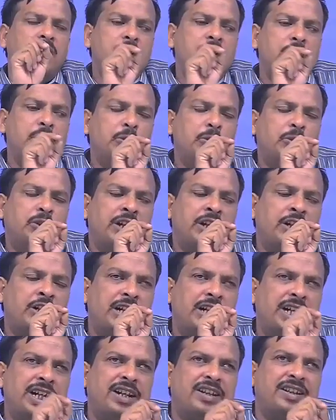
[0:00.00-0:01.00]
you can
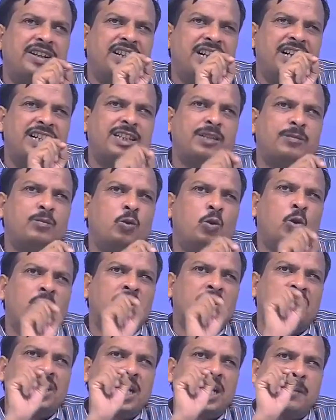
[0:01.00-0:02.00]
read this
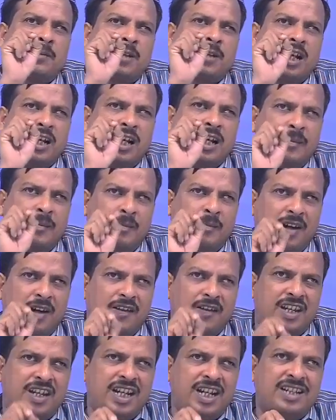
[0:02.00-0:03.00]
book, chapter
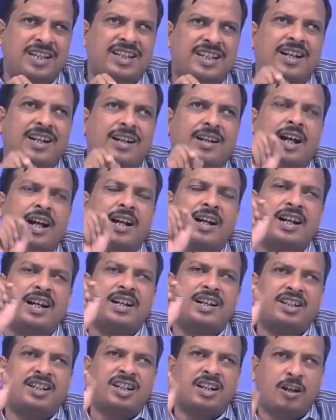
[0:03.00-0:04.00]
number this and
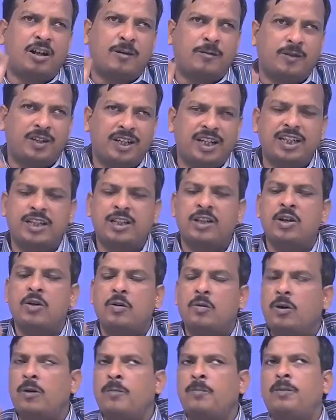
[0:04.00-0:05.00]
edition of this
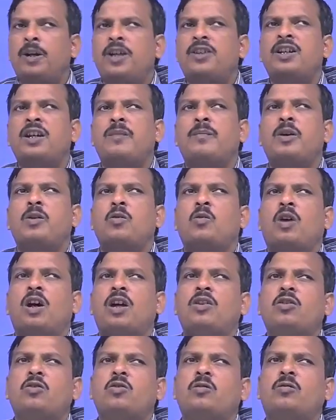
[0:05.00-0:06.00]
from page number
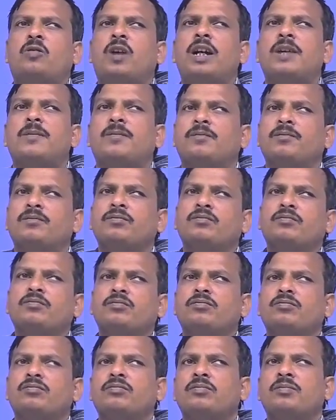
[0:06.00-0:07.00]
1 to 5,
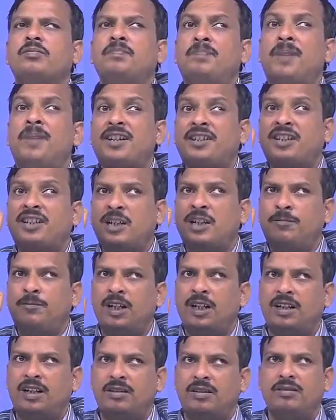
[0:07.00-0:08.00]

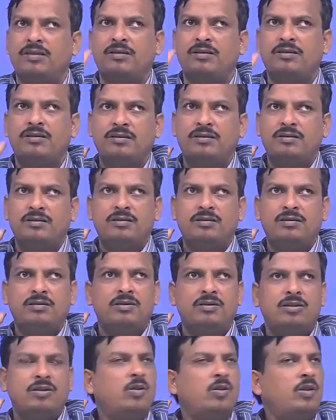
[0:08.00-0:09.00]
specific.
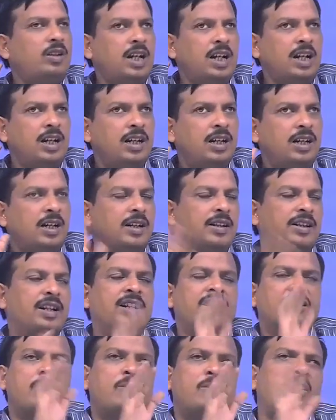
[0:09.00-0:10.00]
Okay?
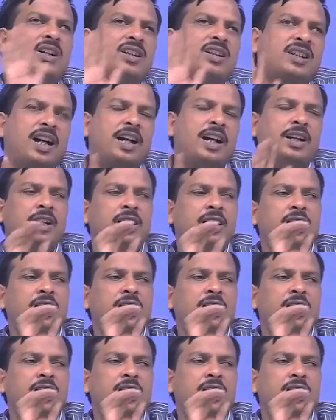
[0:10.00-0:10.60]
Then somebody said